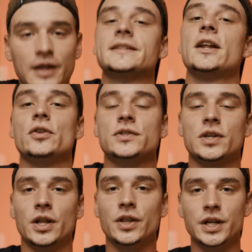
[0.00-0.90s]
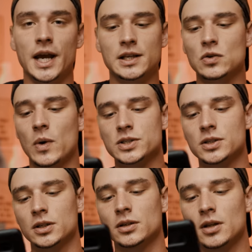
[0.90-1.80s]
Now let's get on to the next
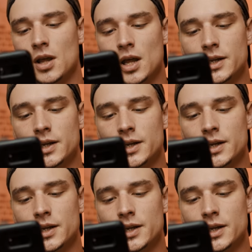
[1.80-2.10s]
question.